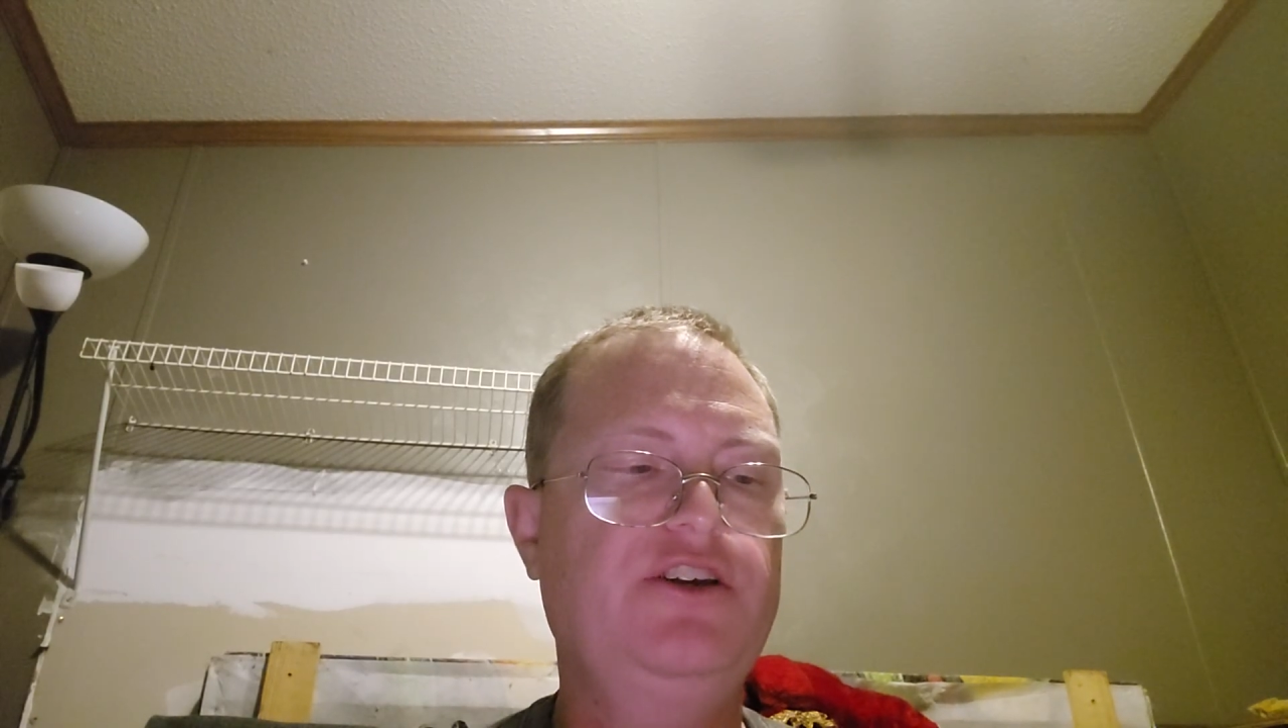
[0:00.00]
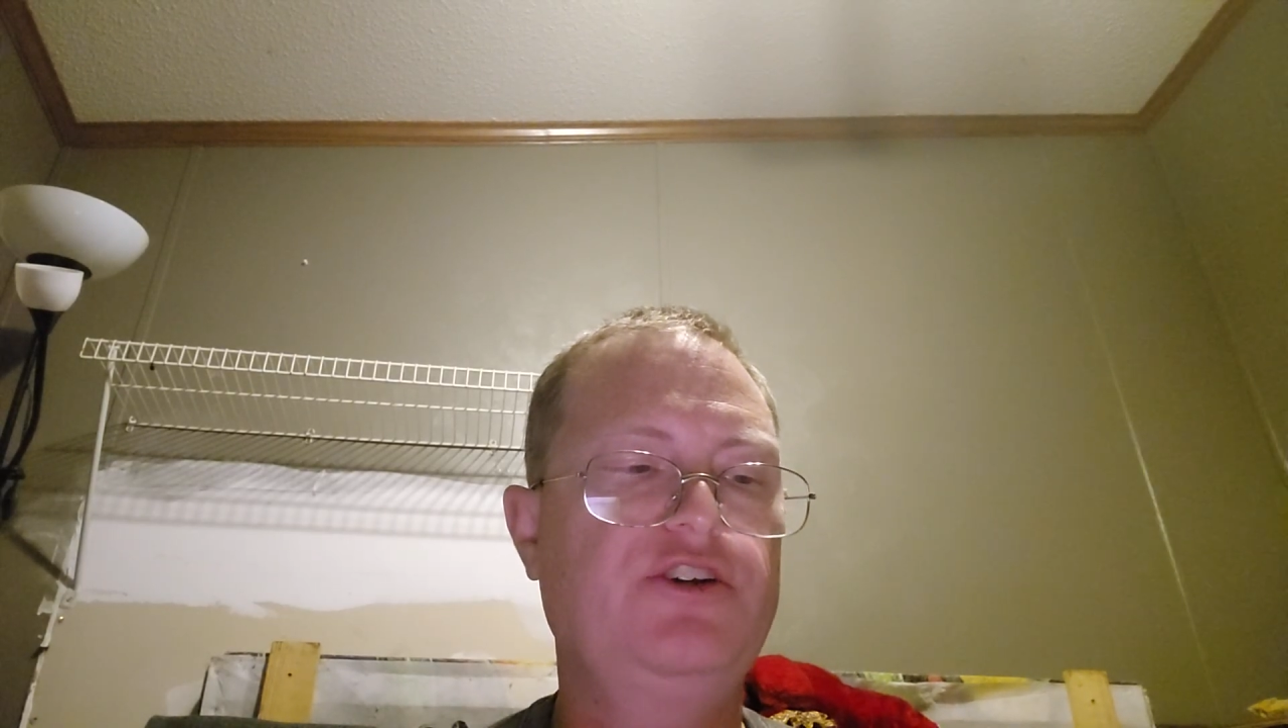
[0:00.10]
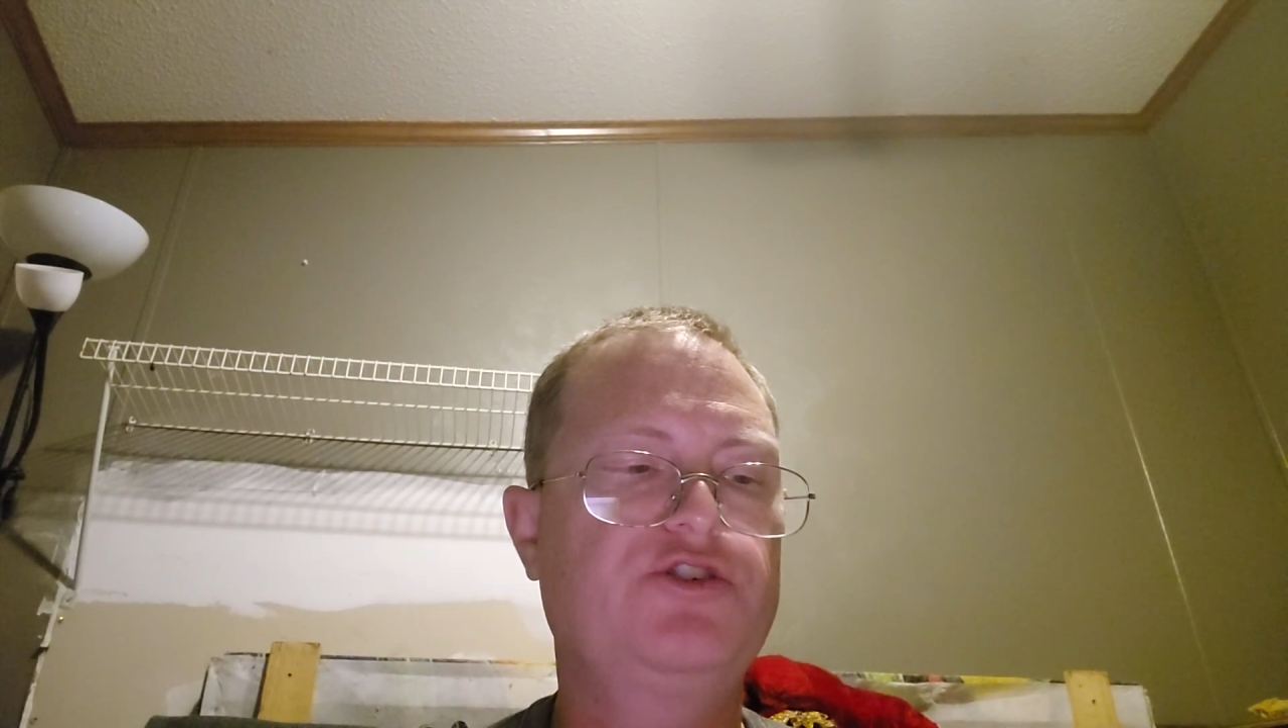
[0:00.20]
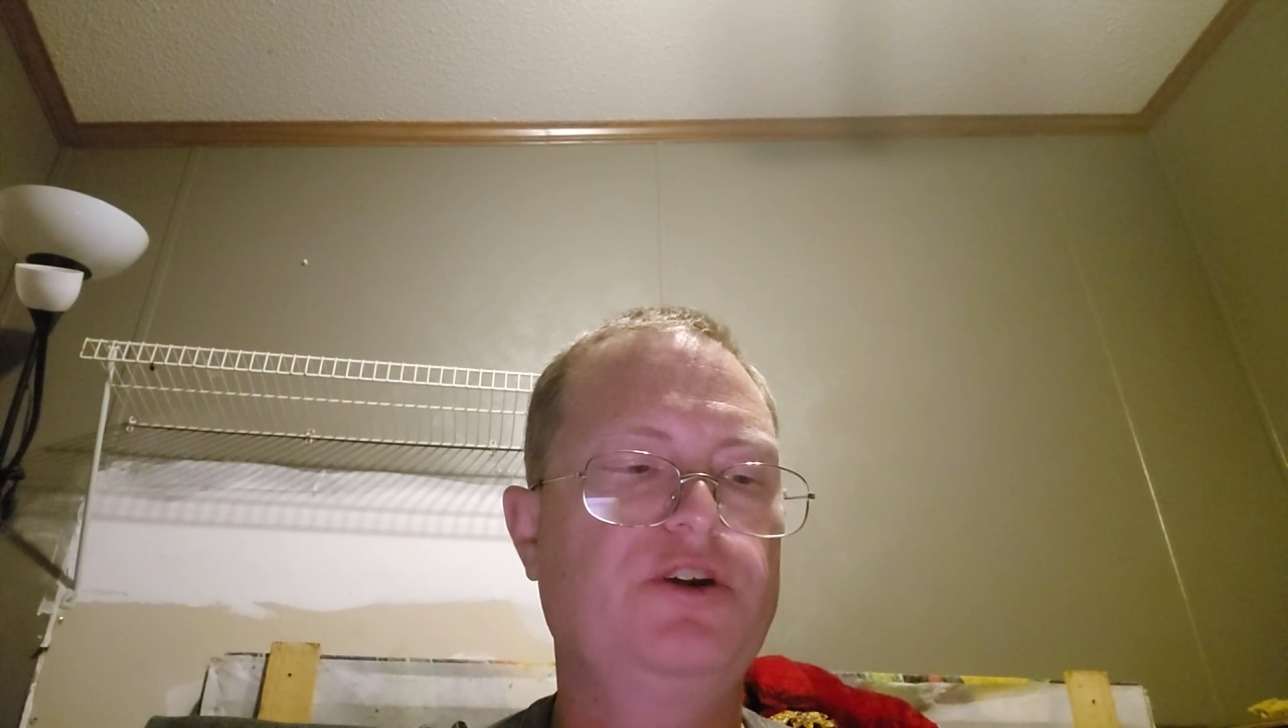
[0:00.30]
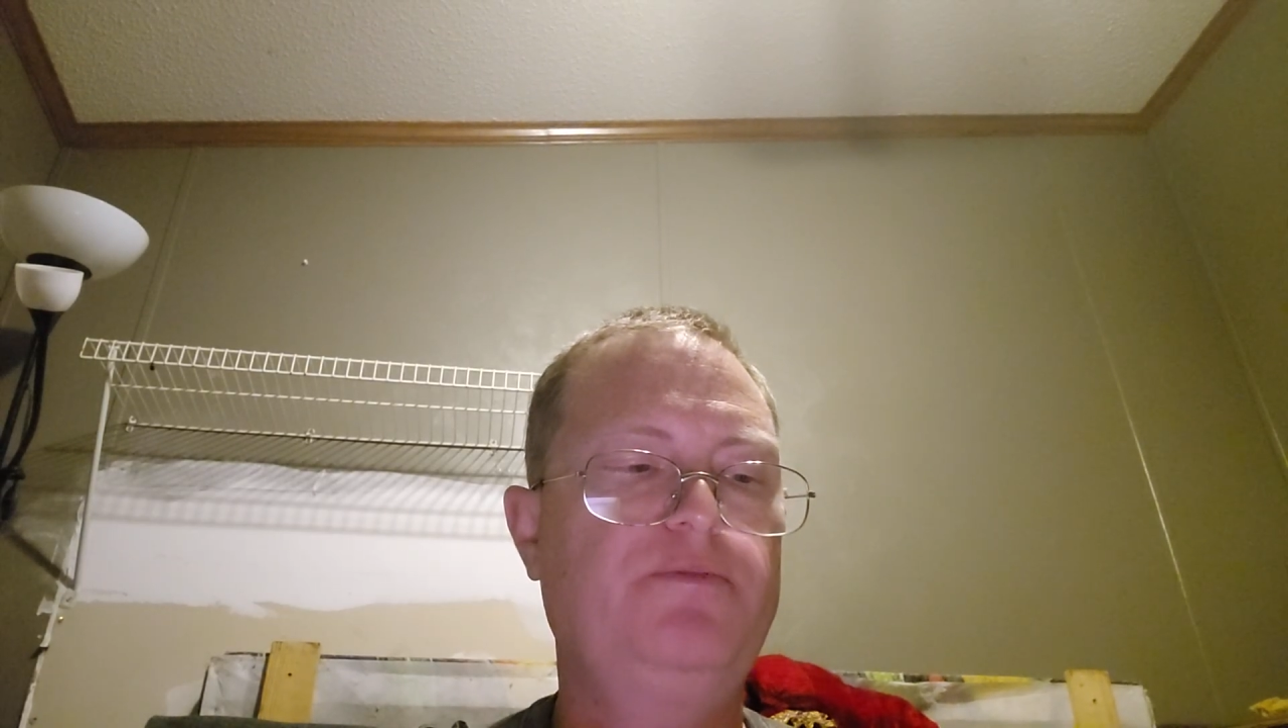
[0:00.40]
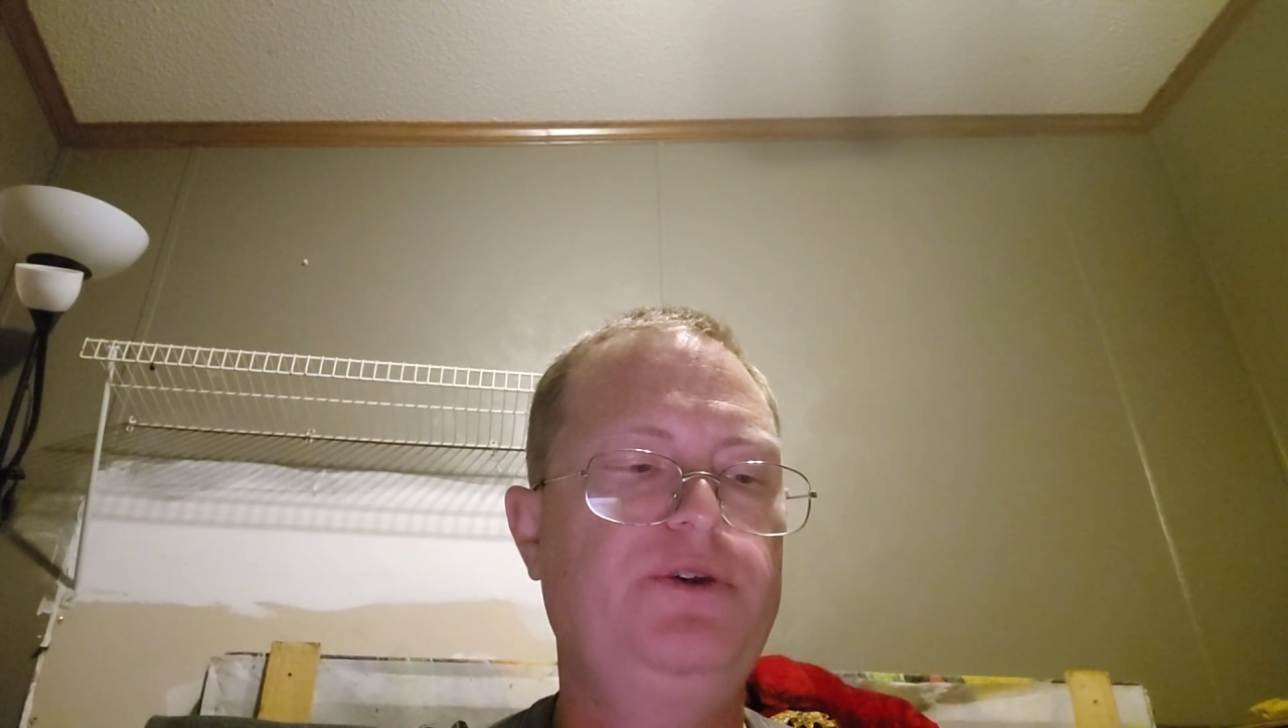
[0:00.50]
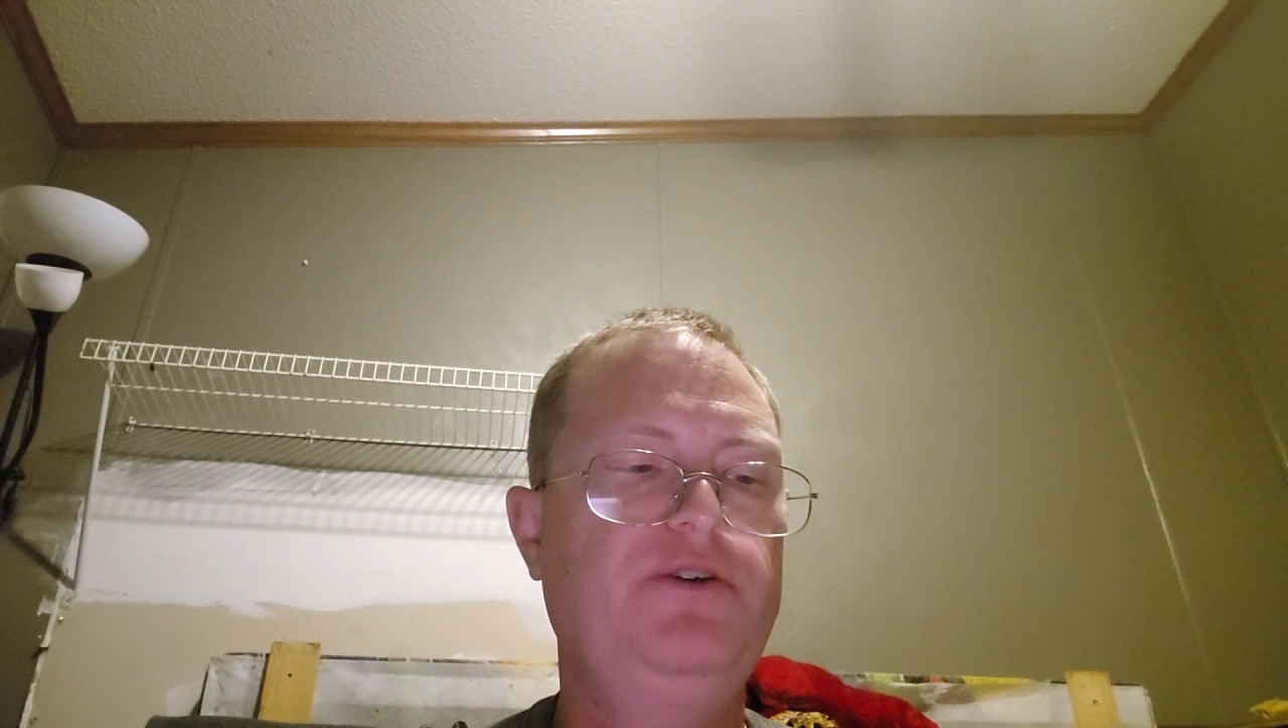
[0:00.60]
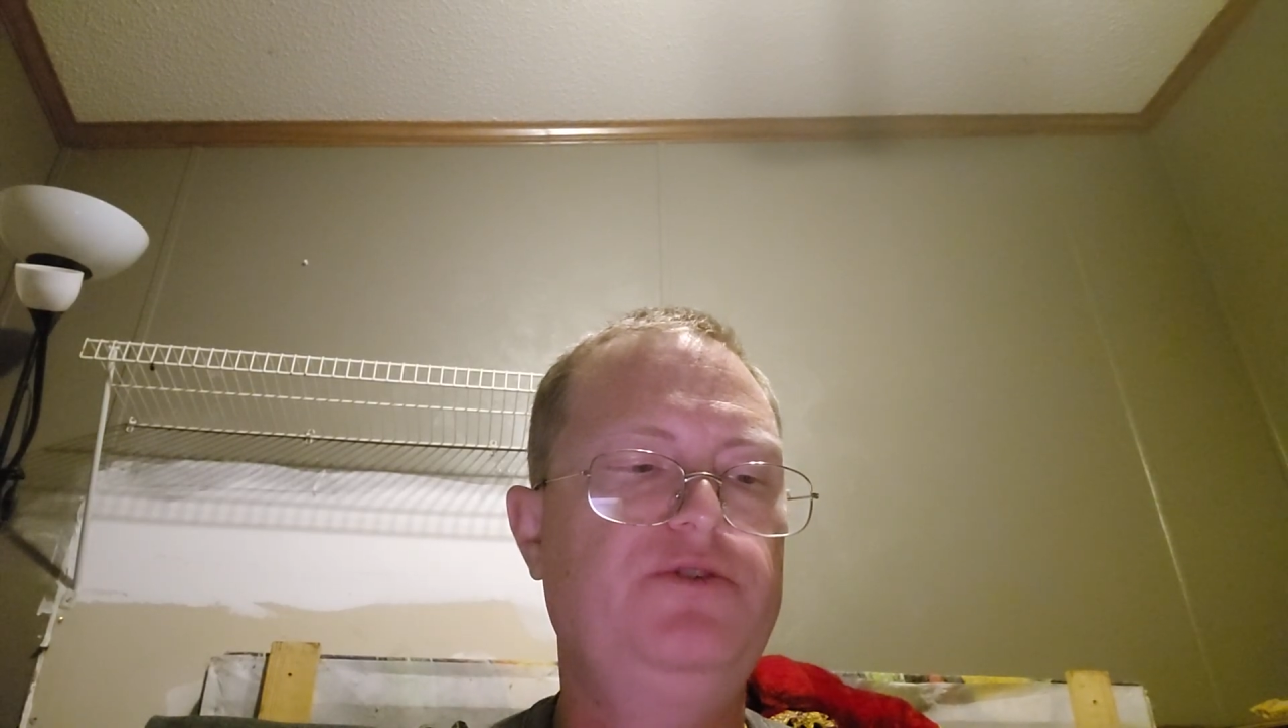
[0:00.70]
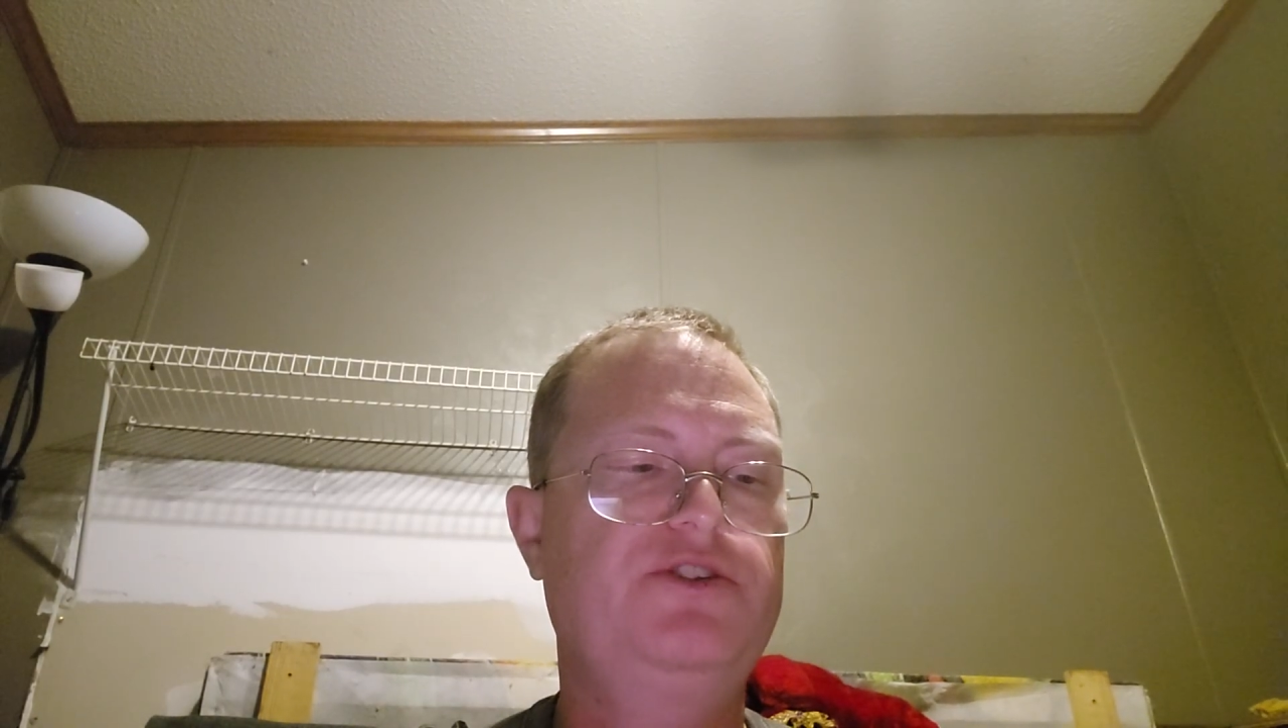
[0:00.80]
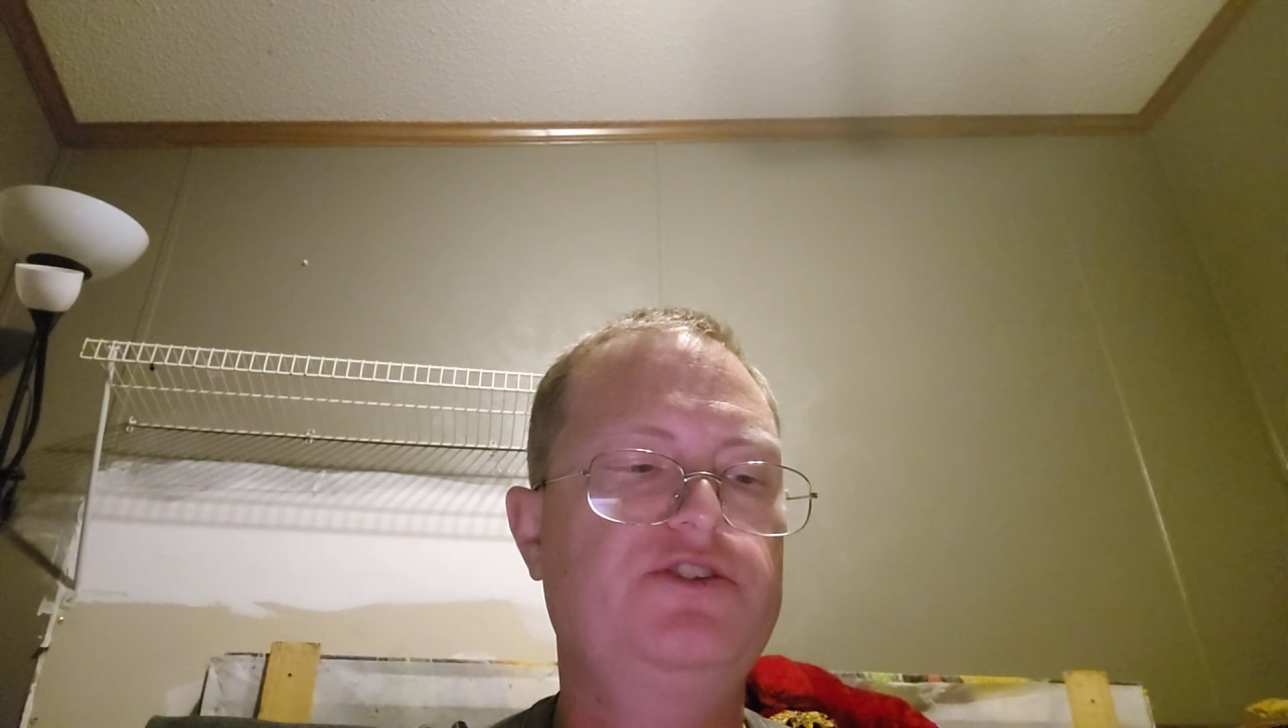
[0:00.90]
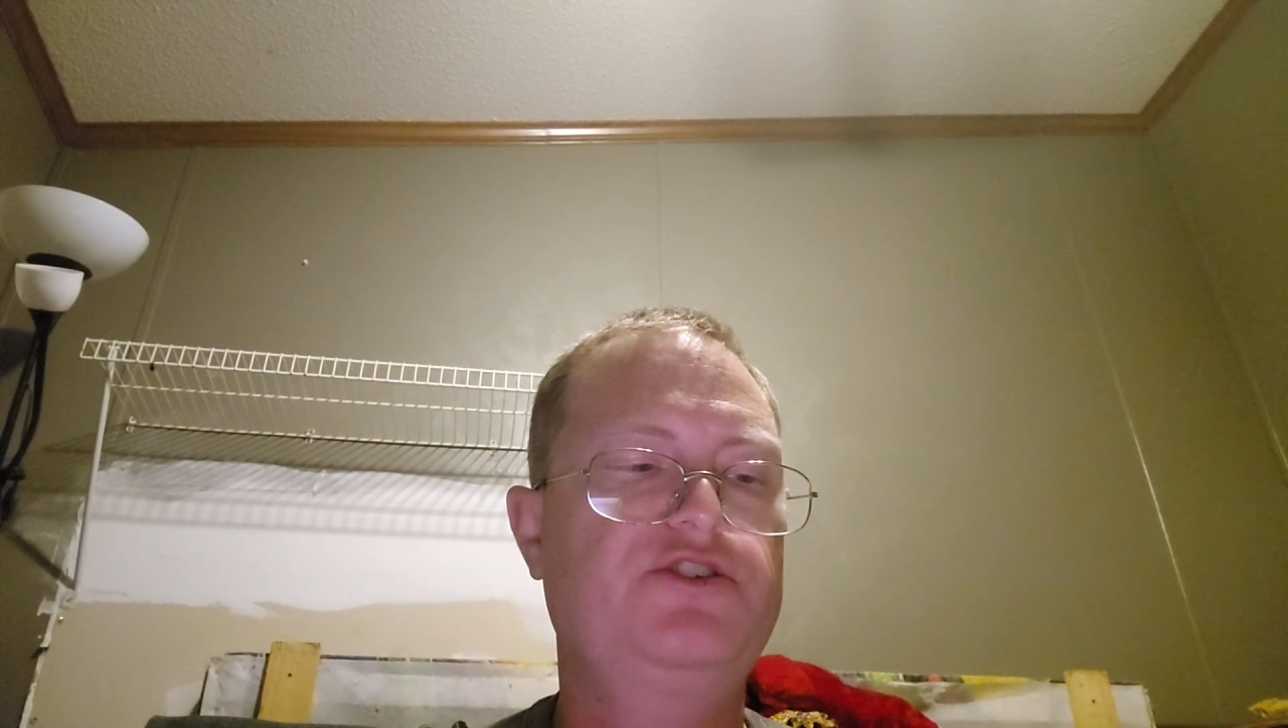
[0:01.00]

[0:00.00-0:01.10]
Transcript: contributes